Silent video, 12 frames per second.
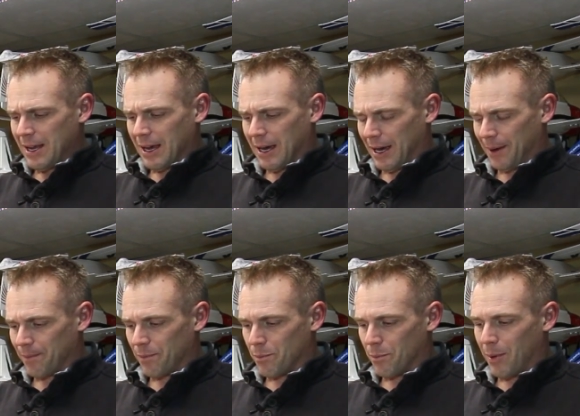
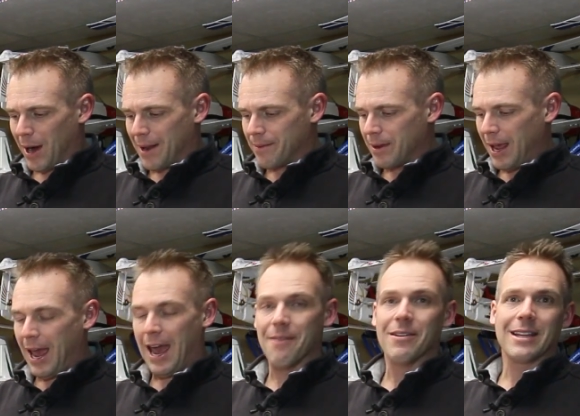um, but
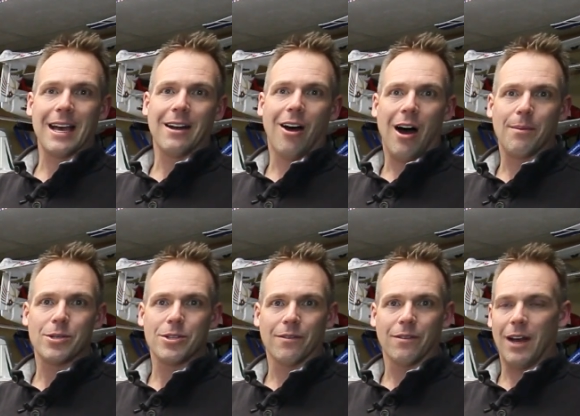having that
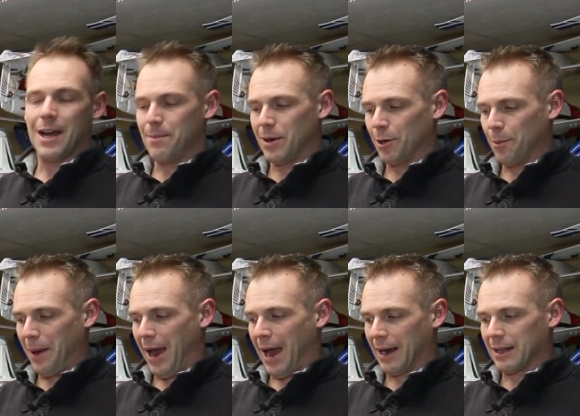option to fly a bigger
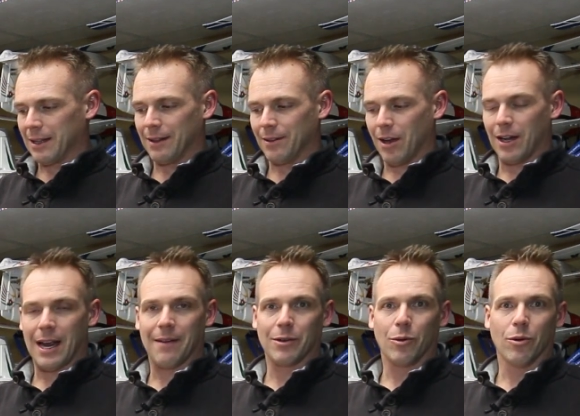pack, not
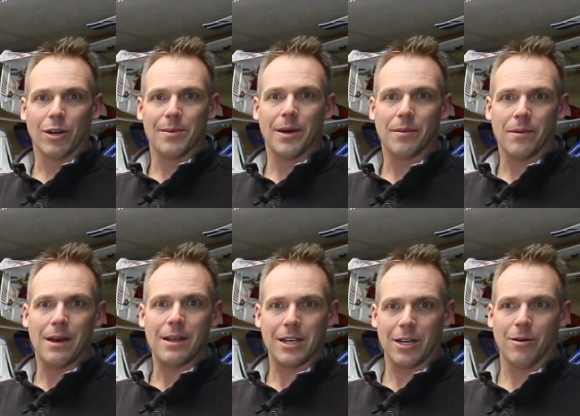having to worry about,
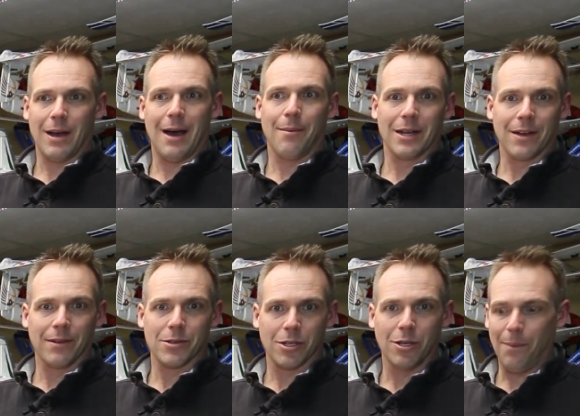you know, how many of
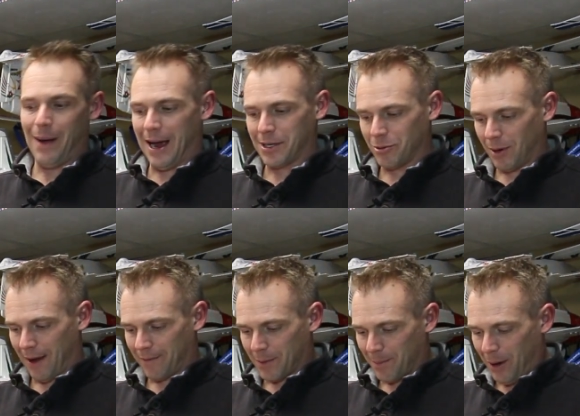those little packs do I
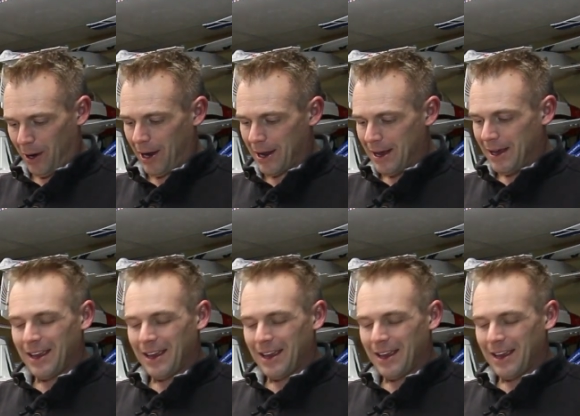have to buy,